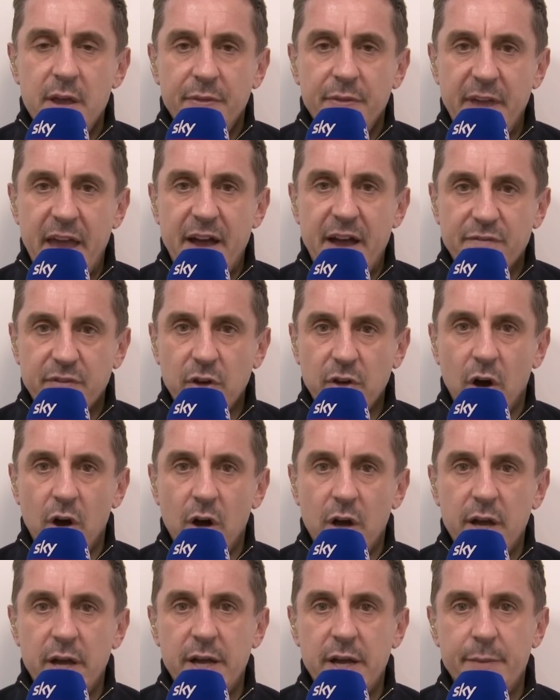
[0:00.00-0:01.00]
They have got
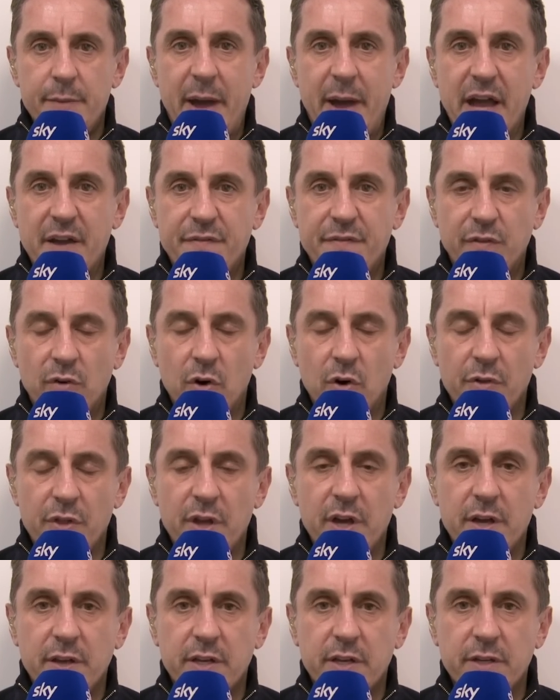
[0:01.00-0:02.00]
a back four
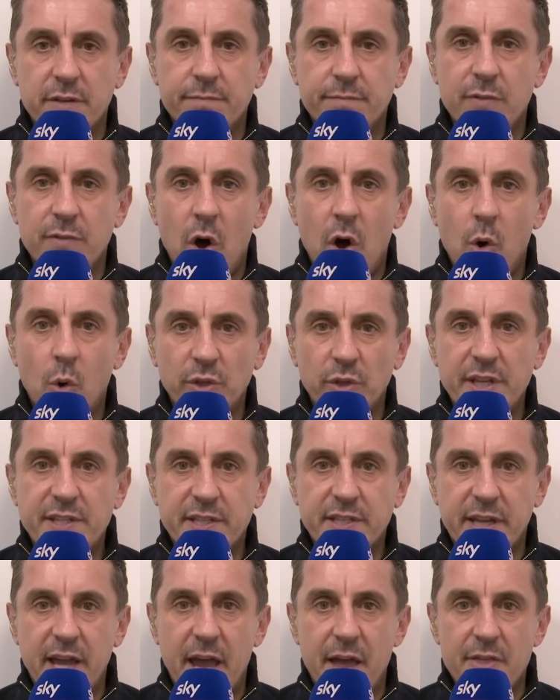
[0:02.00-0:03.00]
that can hold it
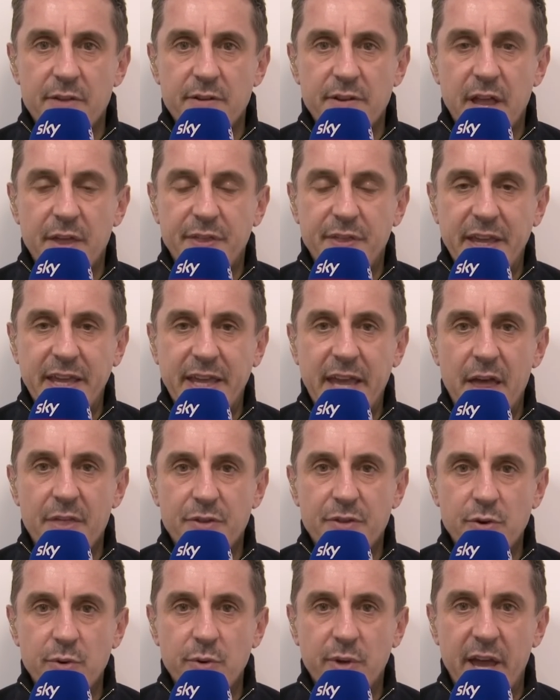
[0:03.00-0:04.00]
together and I think get
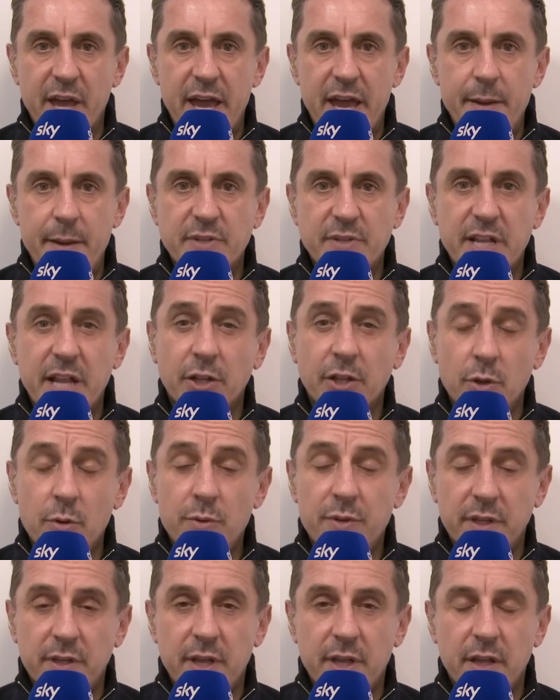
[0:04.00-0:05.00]
through games, and I do
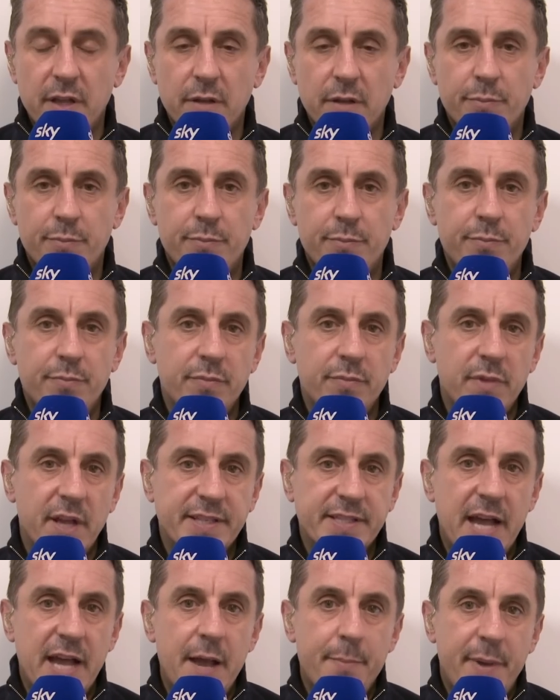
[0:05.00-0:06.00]
think they'll
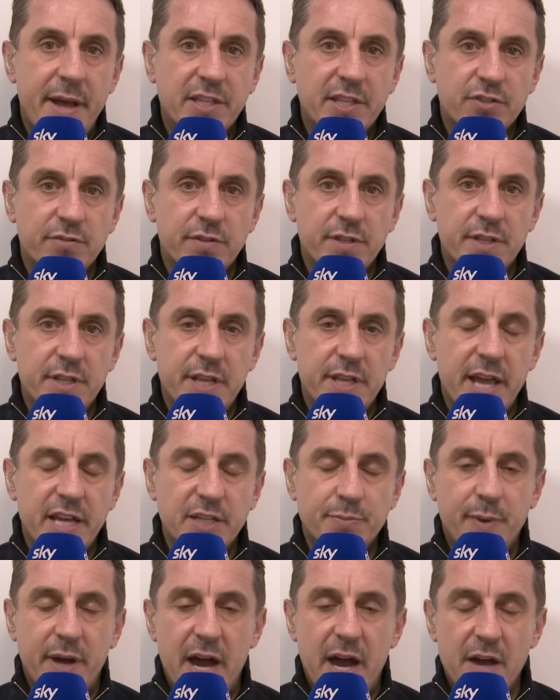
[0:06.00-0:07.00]
attack better in the
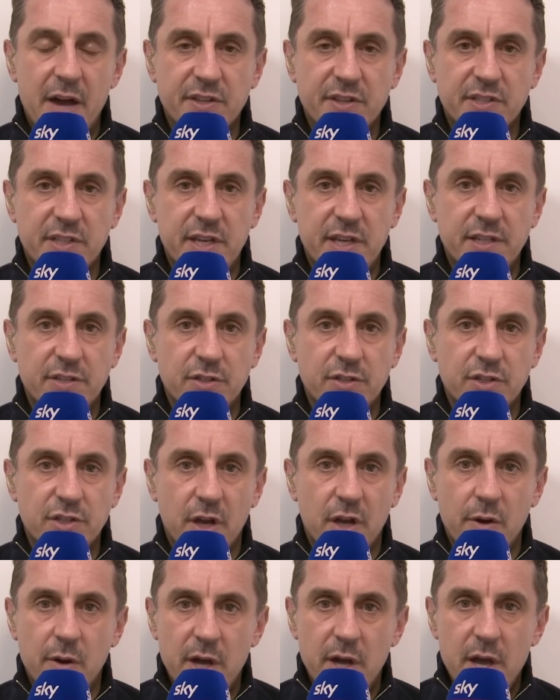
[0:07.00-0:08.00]
next part of the season.
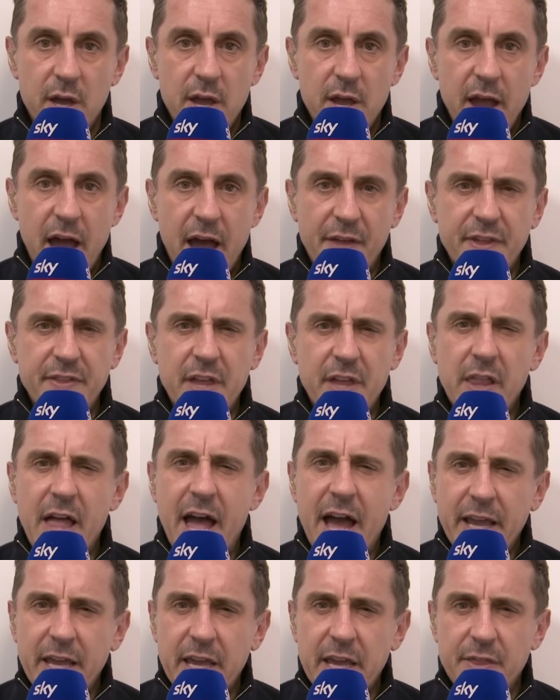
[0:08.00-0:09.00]
So I think they'll
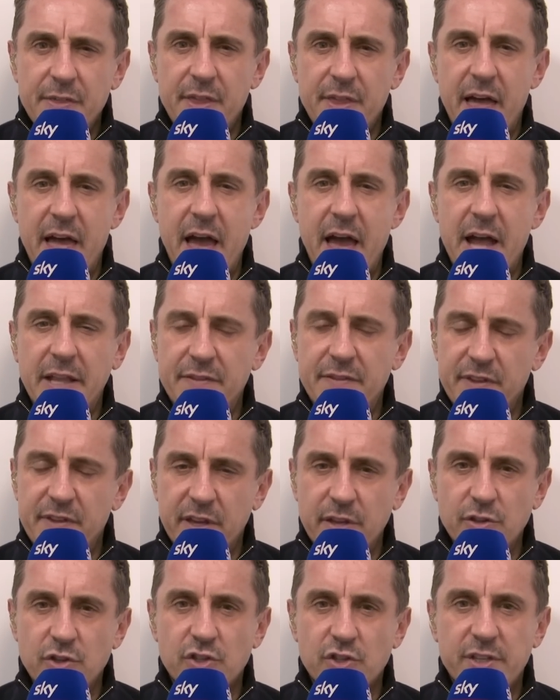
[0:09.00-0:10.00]
hang in there, and if they
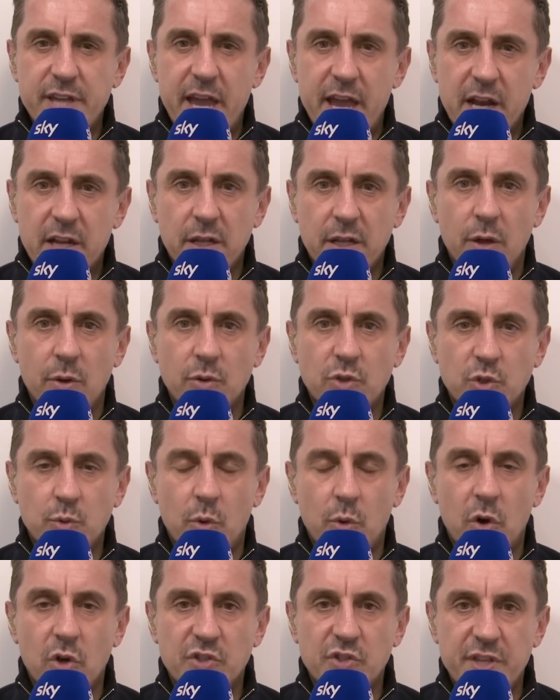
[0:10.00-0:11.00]
can just get close
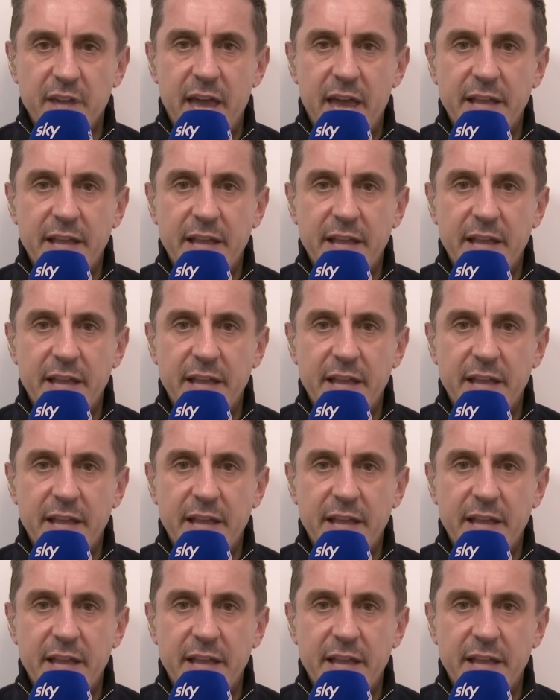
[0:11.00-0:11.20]
towards the